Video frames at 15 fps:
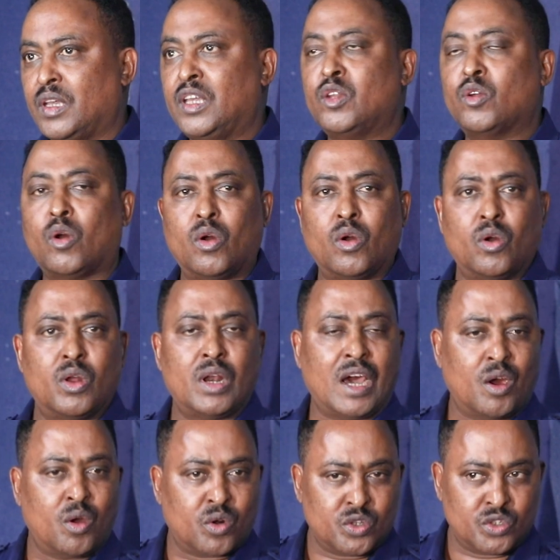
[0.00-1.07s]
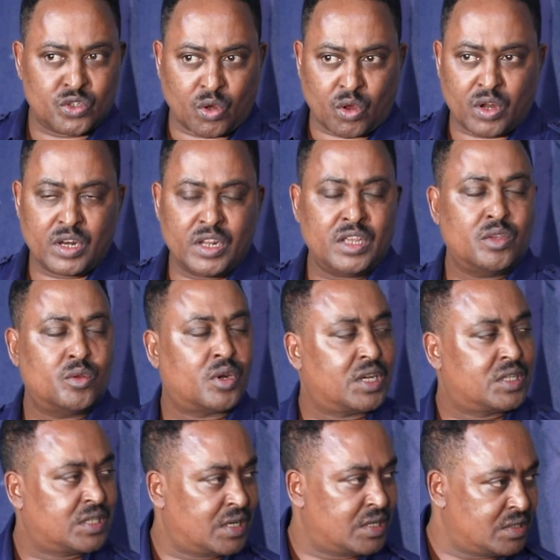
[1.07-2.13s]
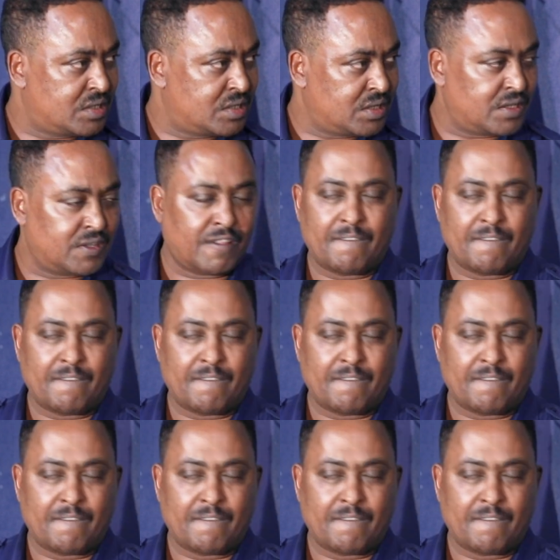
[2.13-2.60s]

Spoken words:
In all our journey, Your Excellency,